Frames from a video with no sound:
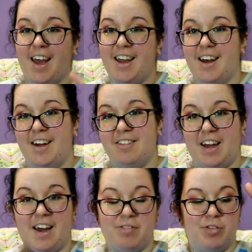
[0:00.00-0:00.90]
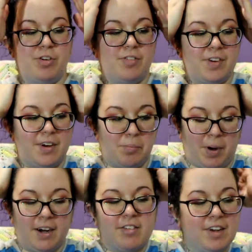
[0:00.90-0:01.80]
Hey guys, I have sort of an
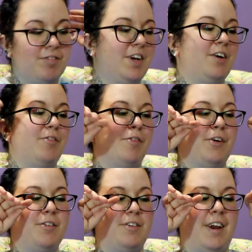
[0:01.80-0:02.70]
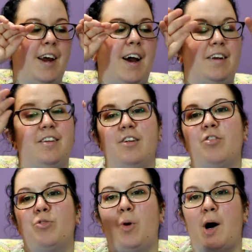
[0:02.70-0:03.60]
unboxing video for you today. I did a
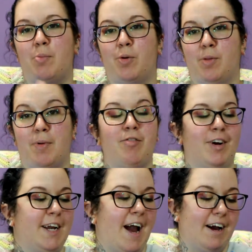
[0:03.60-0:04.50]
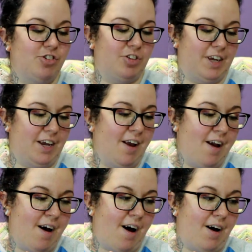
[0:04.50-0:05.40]
swap with my friend Ashley.
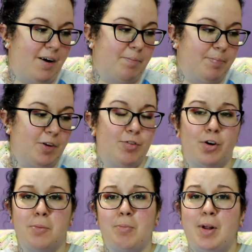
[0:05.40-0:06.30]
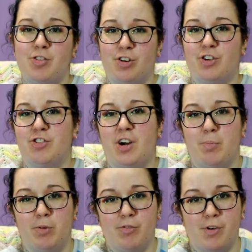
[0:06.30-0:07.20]
Um, you've heard me mention her
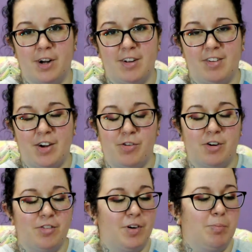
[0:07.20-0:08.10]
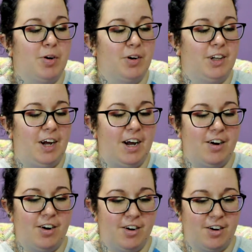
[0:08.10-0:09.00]
shop before because I order from her a lot.
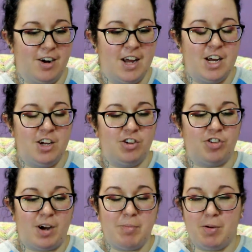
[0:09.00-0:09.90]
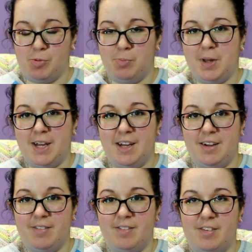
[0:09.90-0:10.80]
Her shop name will
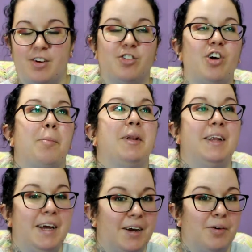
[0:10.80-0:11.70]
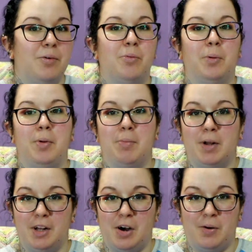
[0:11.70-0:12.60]
be, her shop link will be
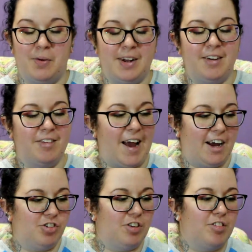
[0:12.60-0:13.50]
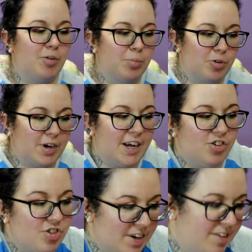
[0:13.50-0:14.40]
below. It is Ashley's Home
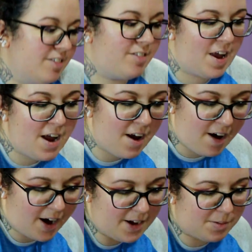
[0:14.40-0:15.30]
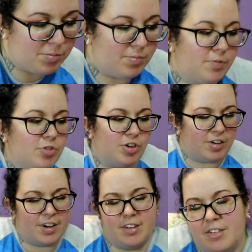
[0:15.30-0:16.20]
Creations. Um, she
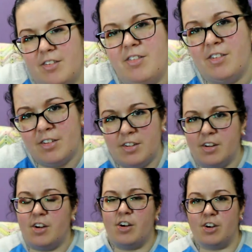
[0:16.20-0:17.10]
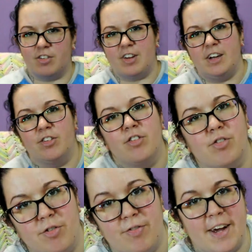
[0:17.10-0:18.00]
does her sales
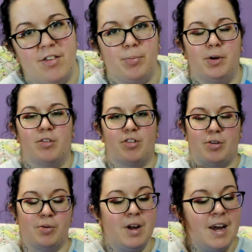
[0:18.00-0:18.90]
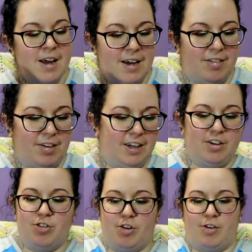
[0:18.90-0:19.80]
through Facebook, so it's a
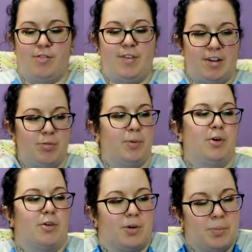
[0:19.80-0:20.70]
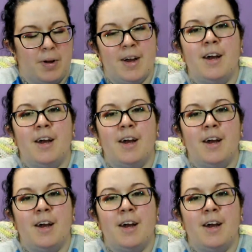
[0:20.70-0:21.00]
link to her Facebook group.